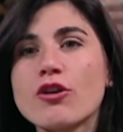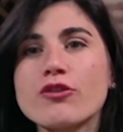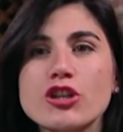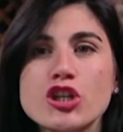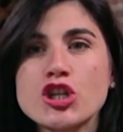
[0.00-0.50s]

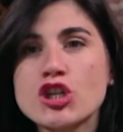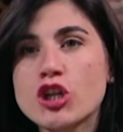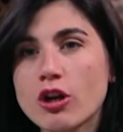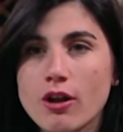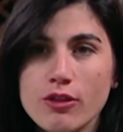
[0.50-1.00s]
already
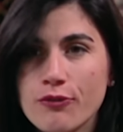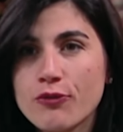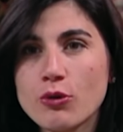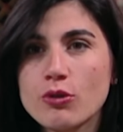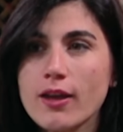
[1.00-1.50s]
shit on
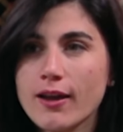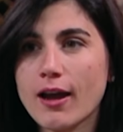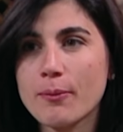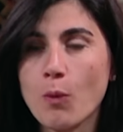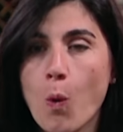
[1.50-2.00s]
the food.
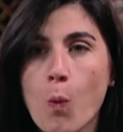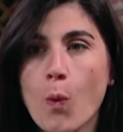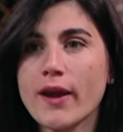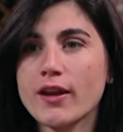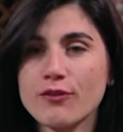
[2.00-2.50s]
Like,
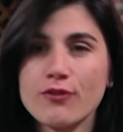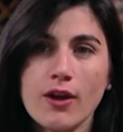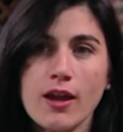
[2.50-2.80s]
I'm waiting for